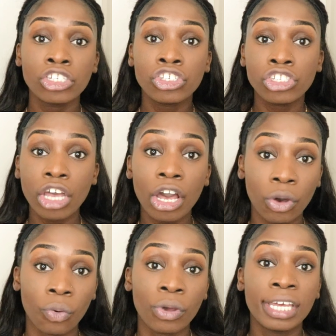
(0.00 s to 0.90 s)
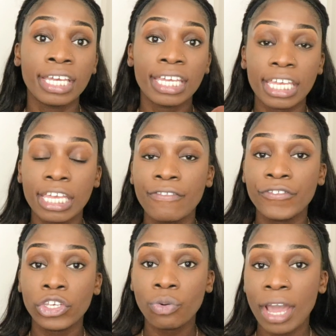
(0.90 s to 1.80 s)
So
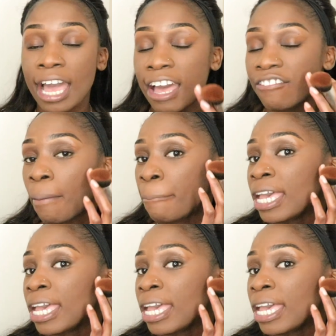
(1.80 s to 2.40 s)
if you have